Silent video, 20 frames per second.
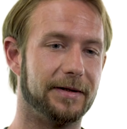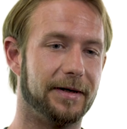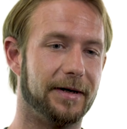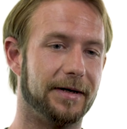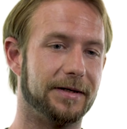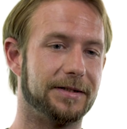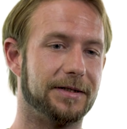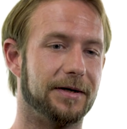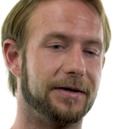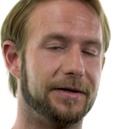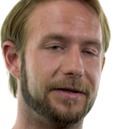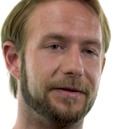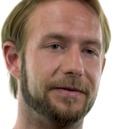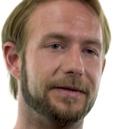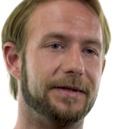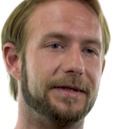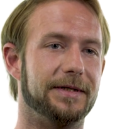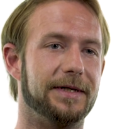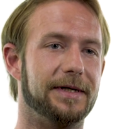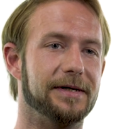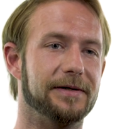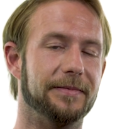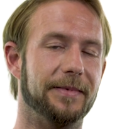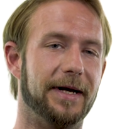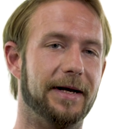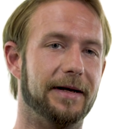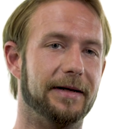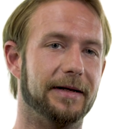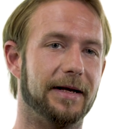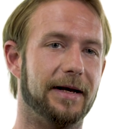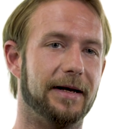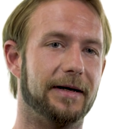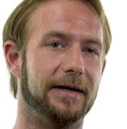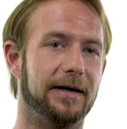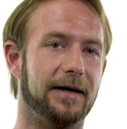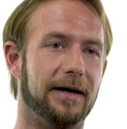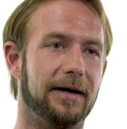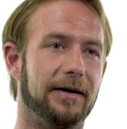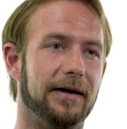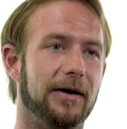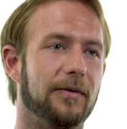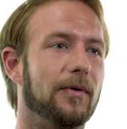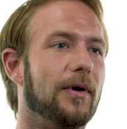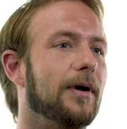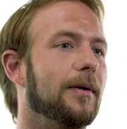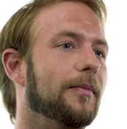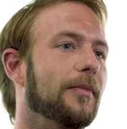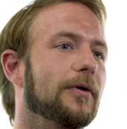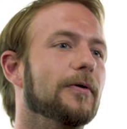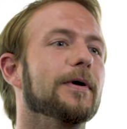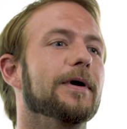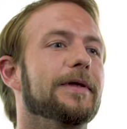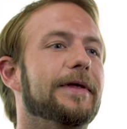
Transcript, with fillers: I start doing the deal, man. Like, I, I want more of